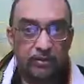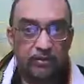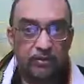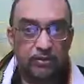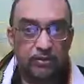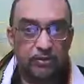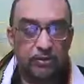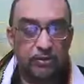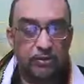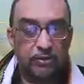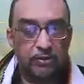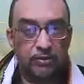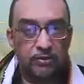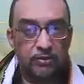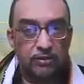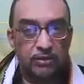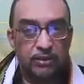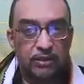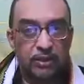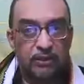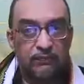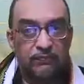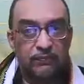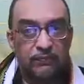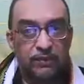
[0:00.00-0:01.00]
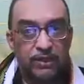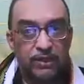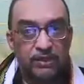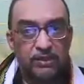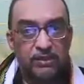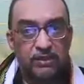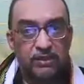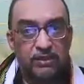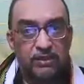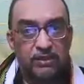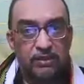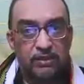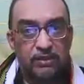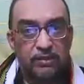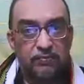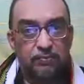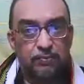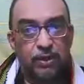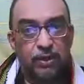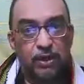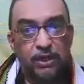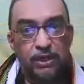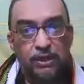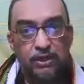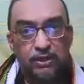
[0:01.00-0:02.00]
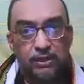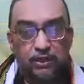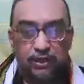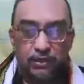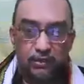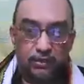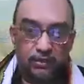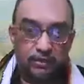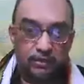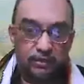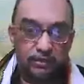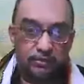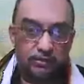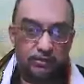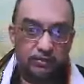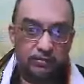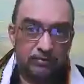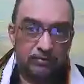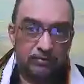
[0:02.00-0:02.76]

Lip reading: so they fixed a point on earth,